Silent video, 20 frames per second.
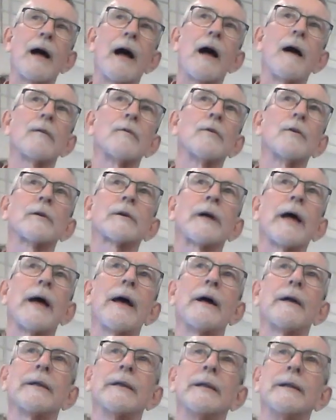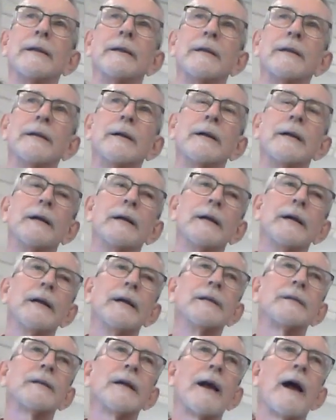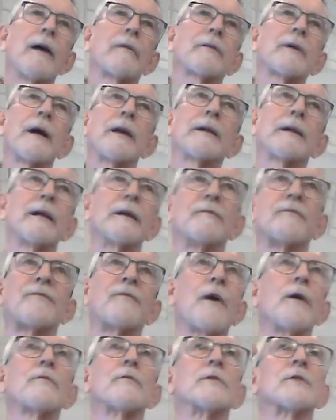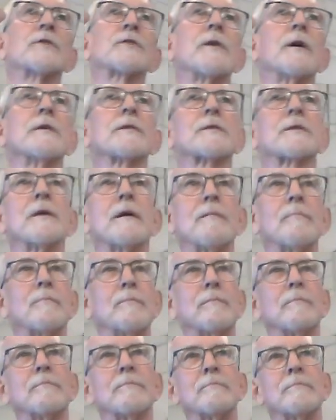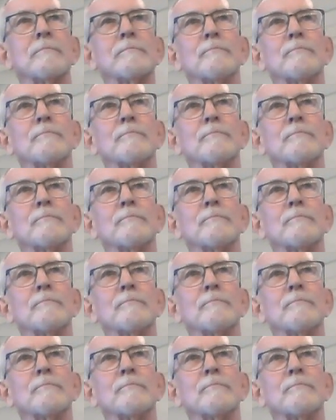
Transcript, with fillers: I'll look out and he said, I'll kind of get focused on some